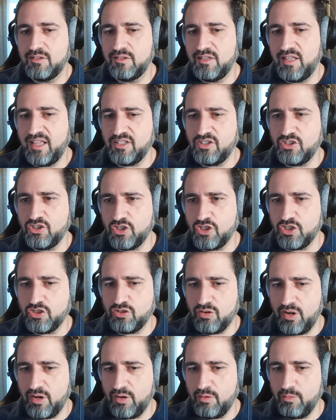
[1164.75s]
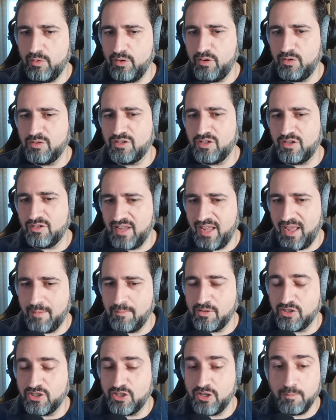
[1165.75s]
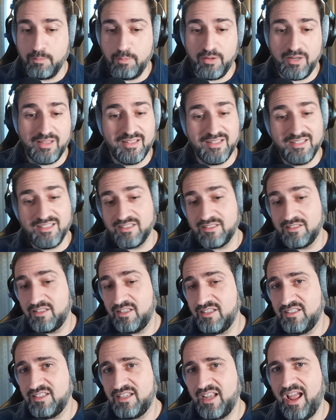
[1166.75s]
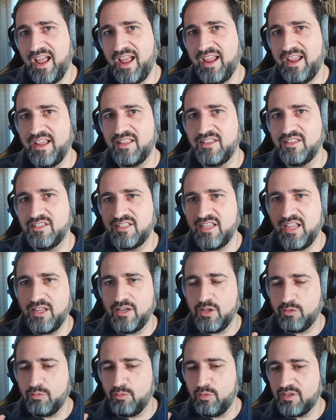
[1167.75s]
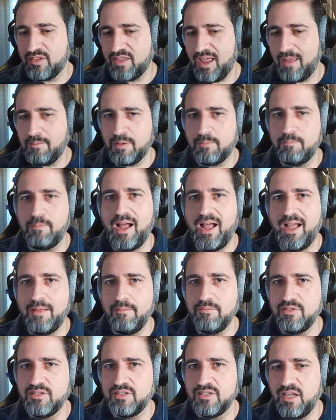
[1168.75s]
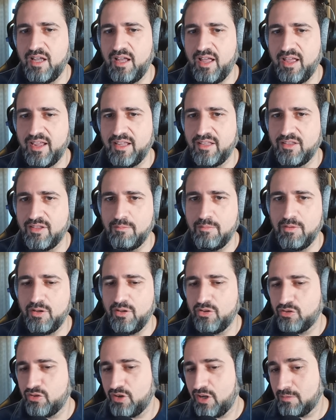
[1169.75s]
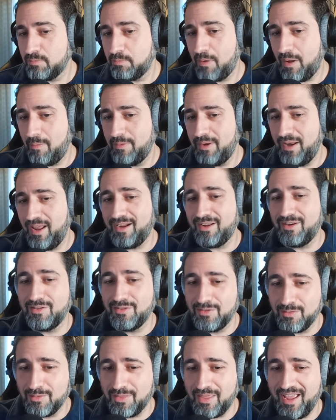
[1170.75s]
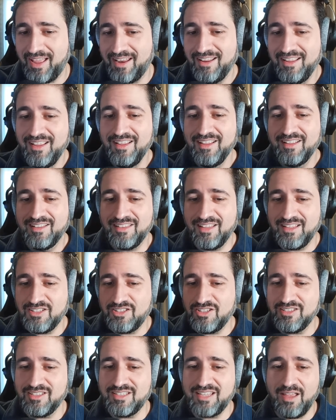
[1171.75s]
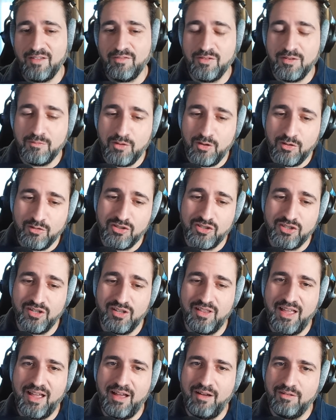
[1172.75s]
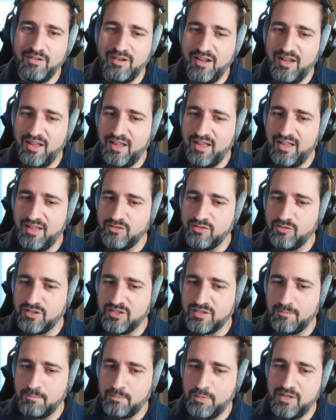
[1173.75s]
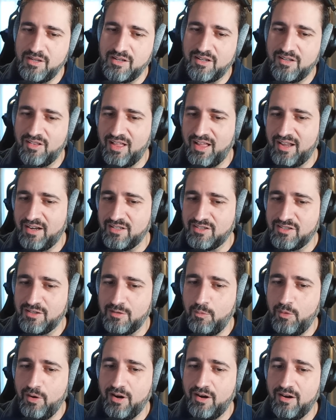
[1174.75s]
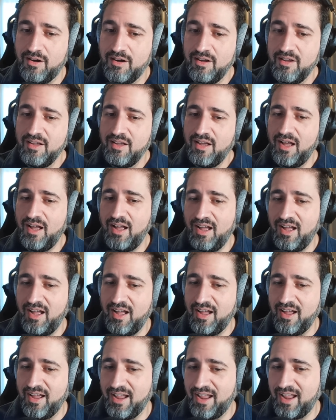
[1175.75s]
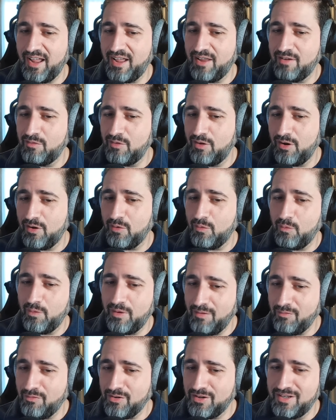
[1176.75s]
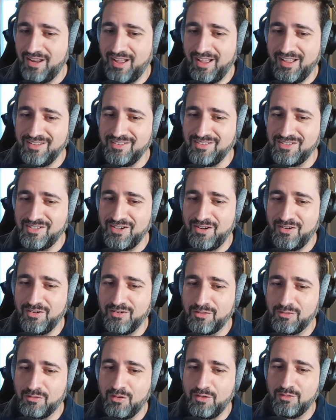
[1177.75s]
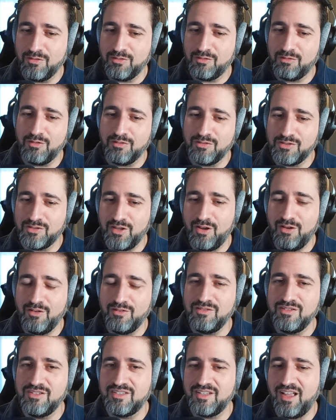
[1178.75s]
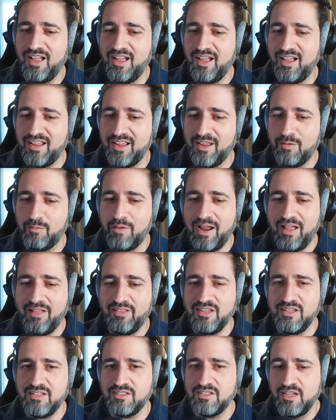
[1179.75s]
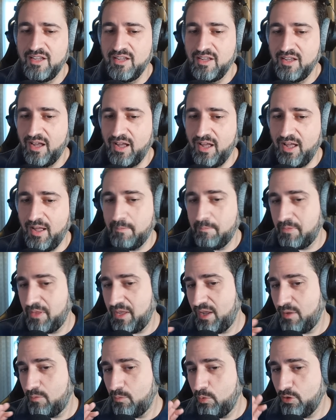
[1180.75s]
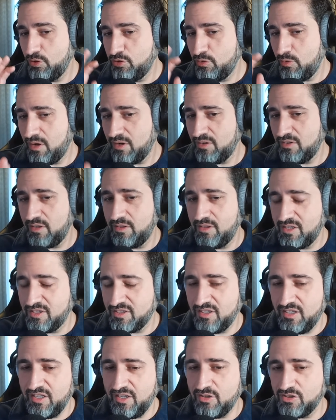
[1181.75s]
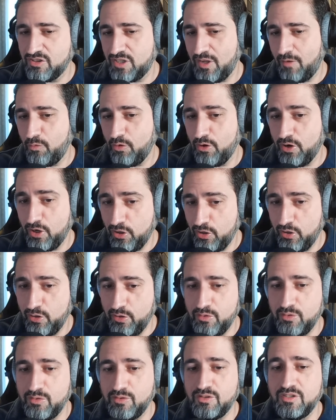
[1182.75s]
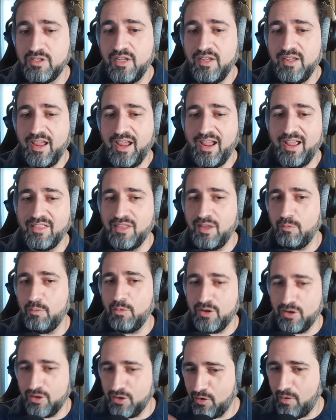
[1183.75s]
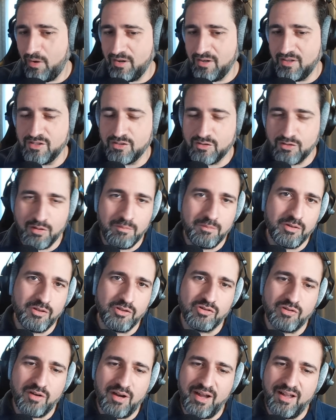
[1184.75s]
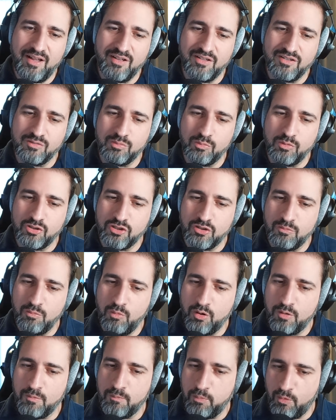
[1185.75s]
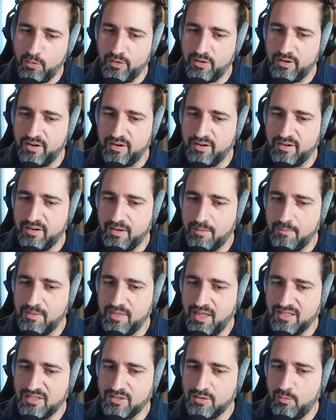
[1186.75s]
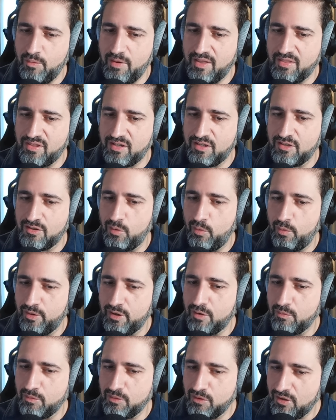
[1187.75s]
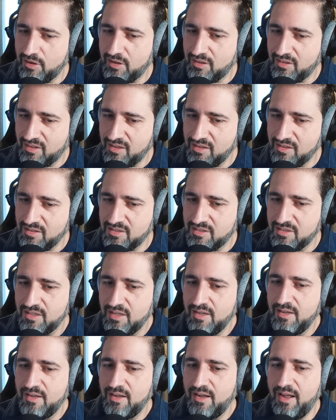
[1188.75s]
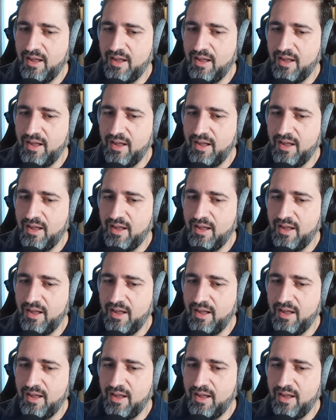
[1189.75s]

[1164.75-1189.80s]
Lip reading: Let's just try to reduce our damage here. Putting this guy on the stand to throw atomic bombs in the middle of the trial is probably not going to do that. Let's just have him go chill out, drink some pina coladas somewhere, or whatever he does, throw stones at rallies. And we'll do this legal stuff we're going to lose, and then we're going to go on to these criminal trials, which are more important. That's the way I think a lawyer would look at this.